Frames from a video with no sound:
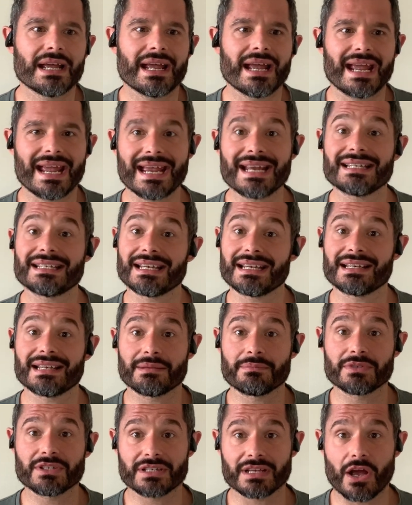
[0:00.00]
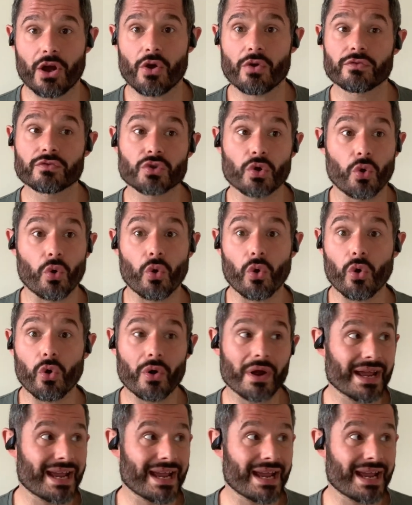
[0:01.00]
hitting themselves or